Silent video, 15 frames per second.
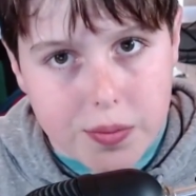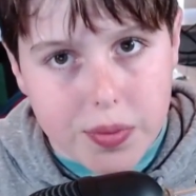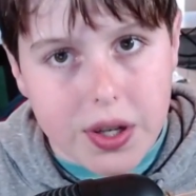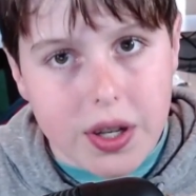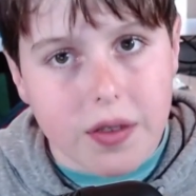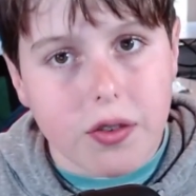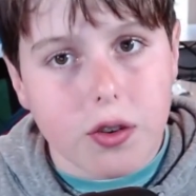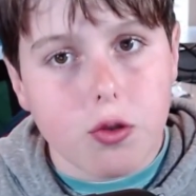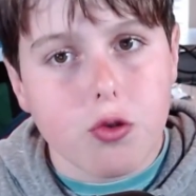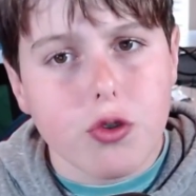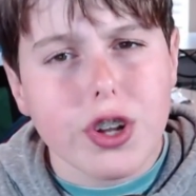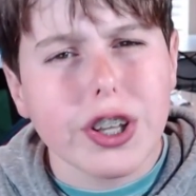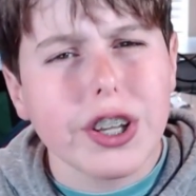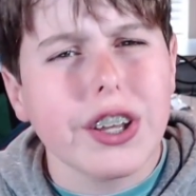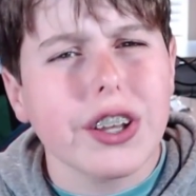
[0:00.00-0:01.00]
But if you
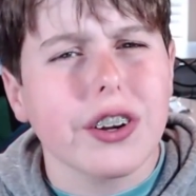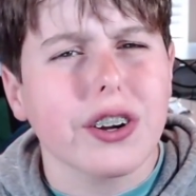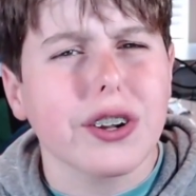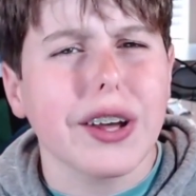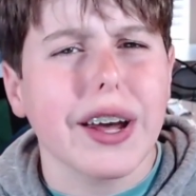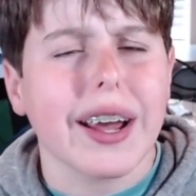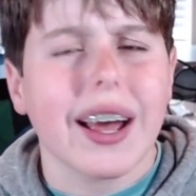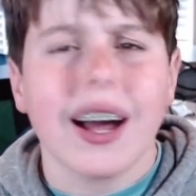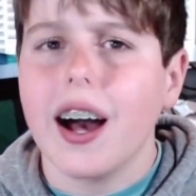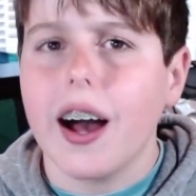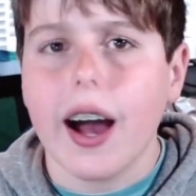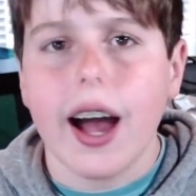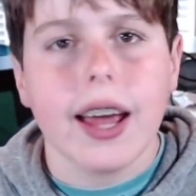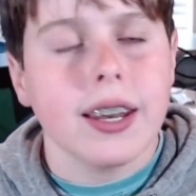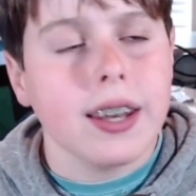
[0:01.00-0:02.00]
really are like,
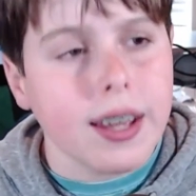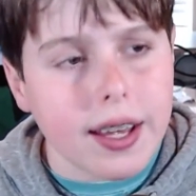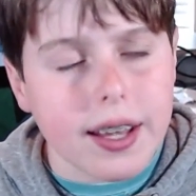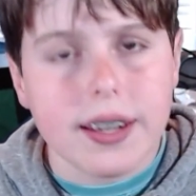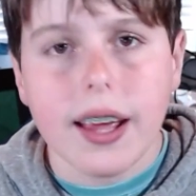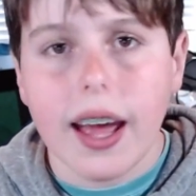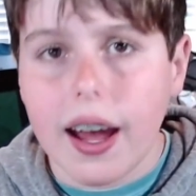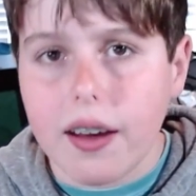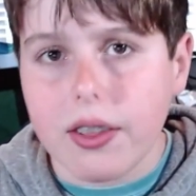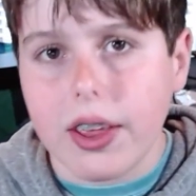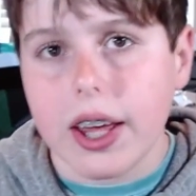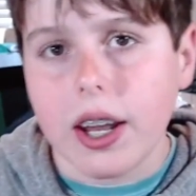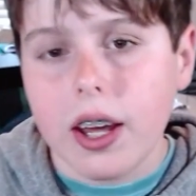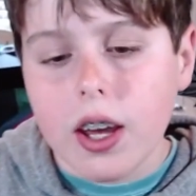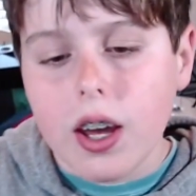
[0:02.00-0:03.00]
I need to have
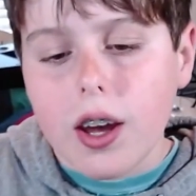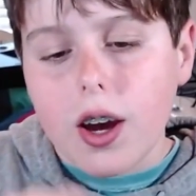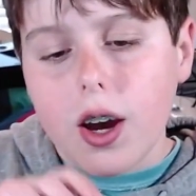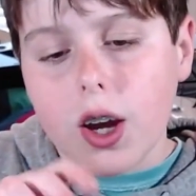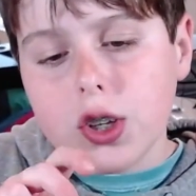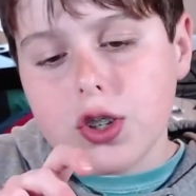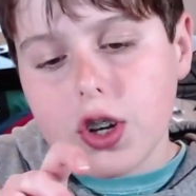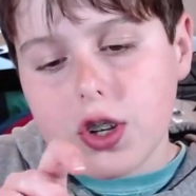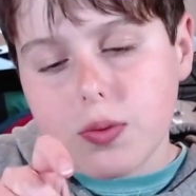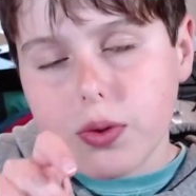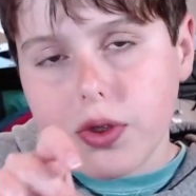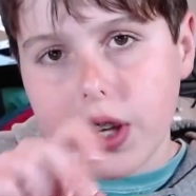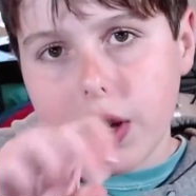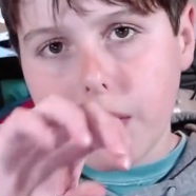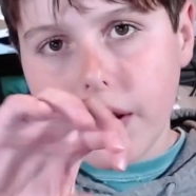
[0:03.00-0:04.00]
that adjustable
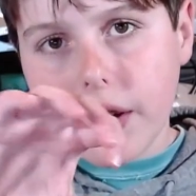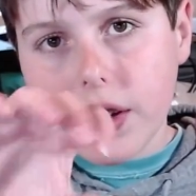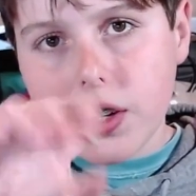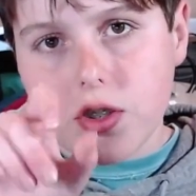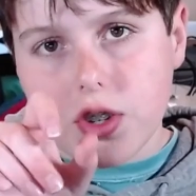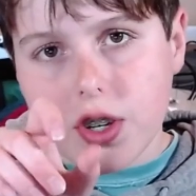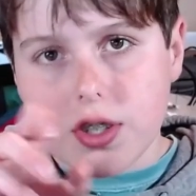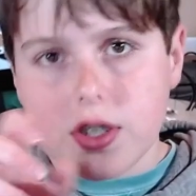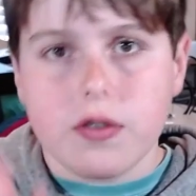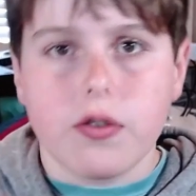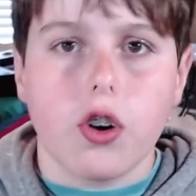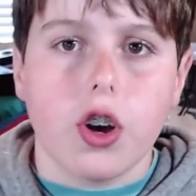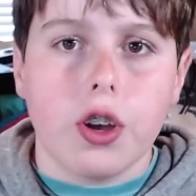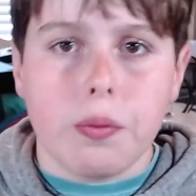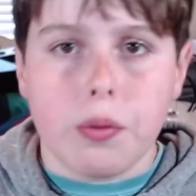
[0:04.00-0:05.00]
thing where I can adjust the
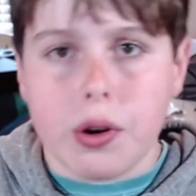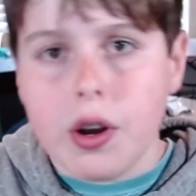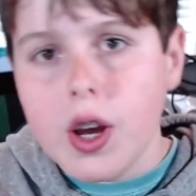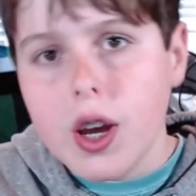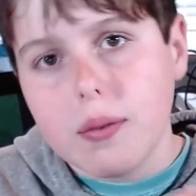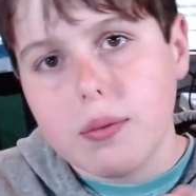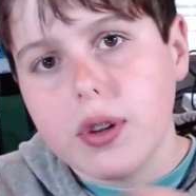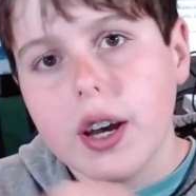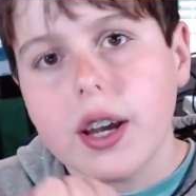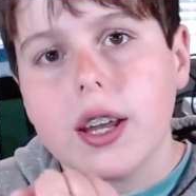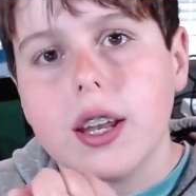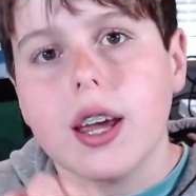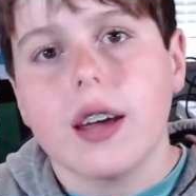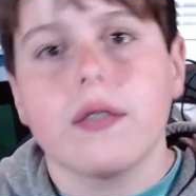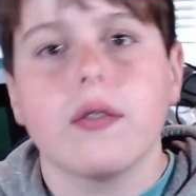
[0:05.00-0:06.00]
volume or plug
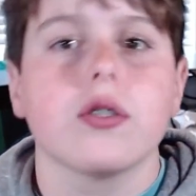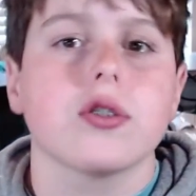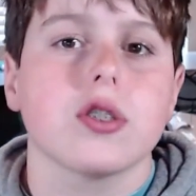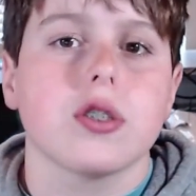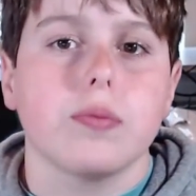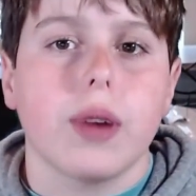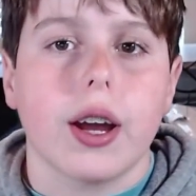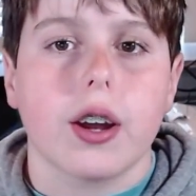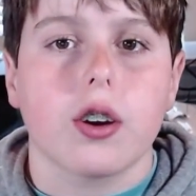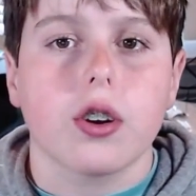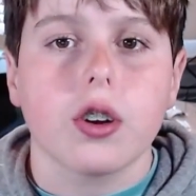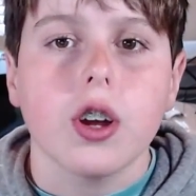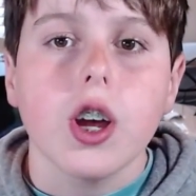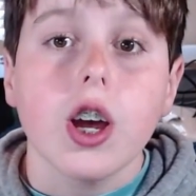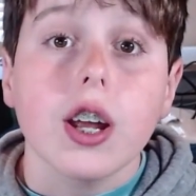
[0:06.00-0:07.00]
in headphones into mic,
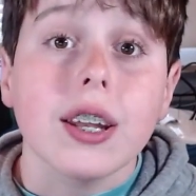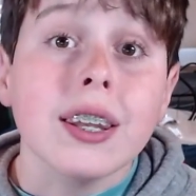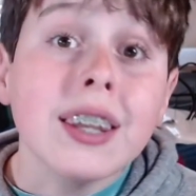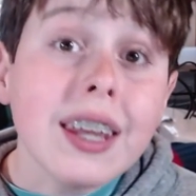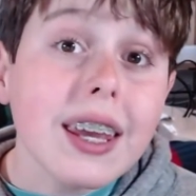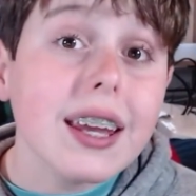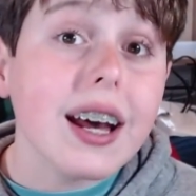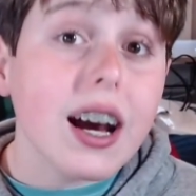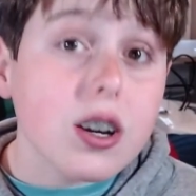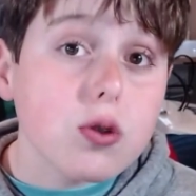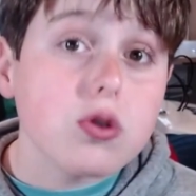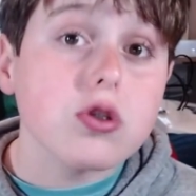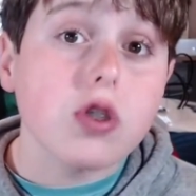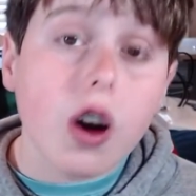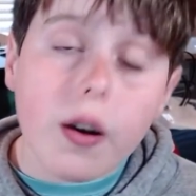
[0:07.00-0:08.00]
or need
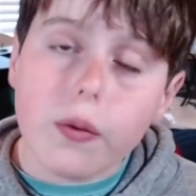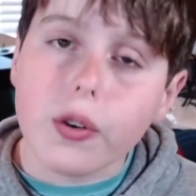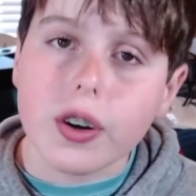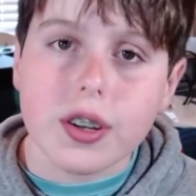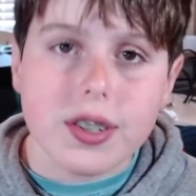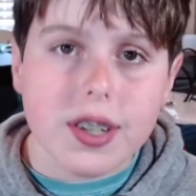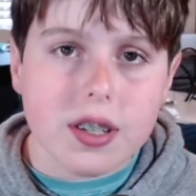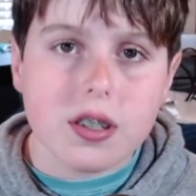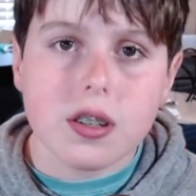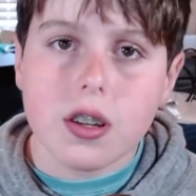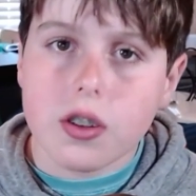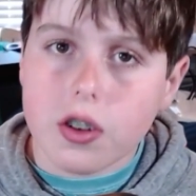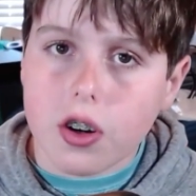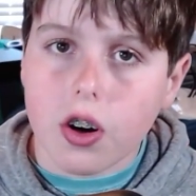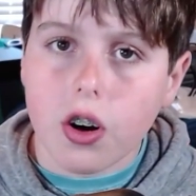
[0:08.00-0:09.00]
actual software, because that's
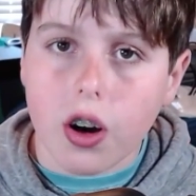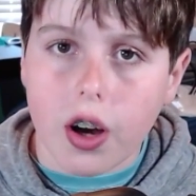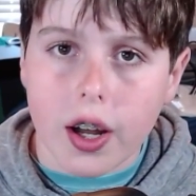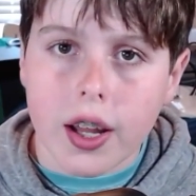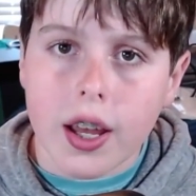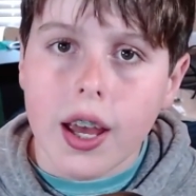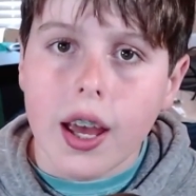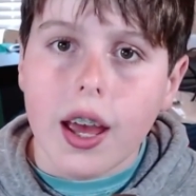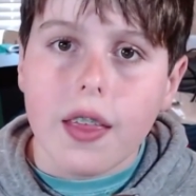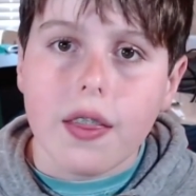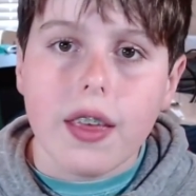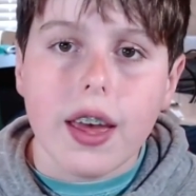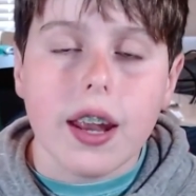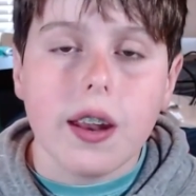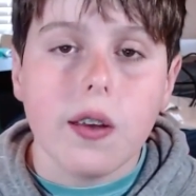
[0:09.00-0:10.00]
another con,
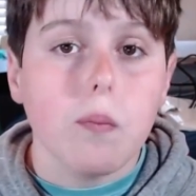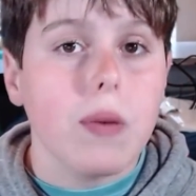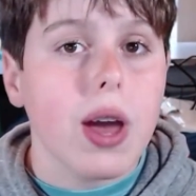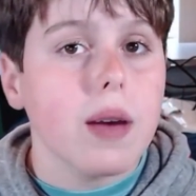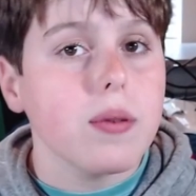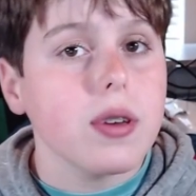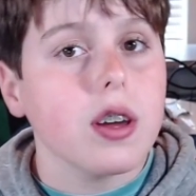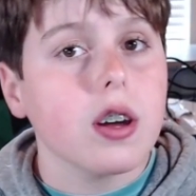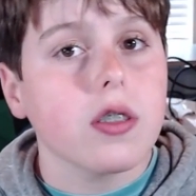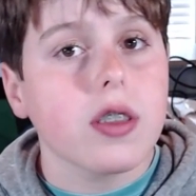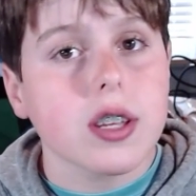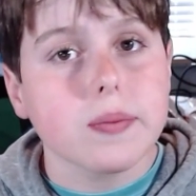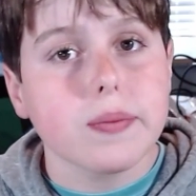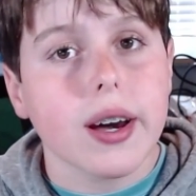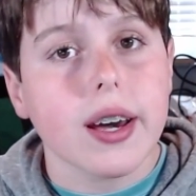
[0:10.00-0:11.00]
then maybe
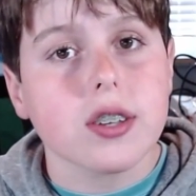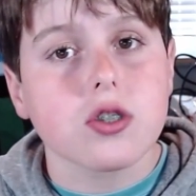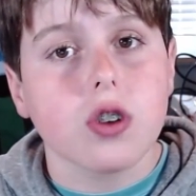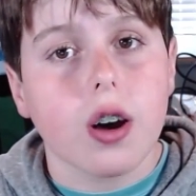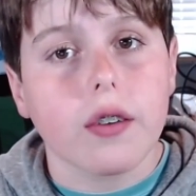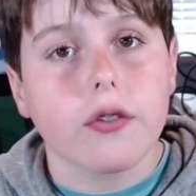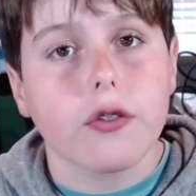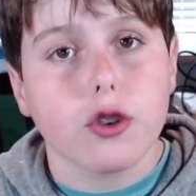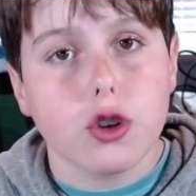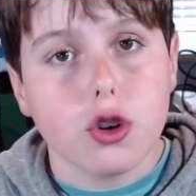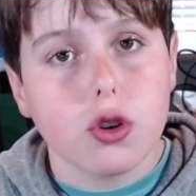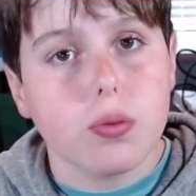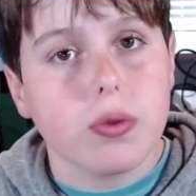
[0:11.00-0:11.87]
this mic's not for you.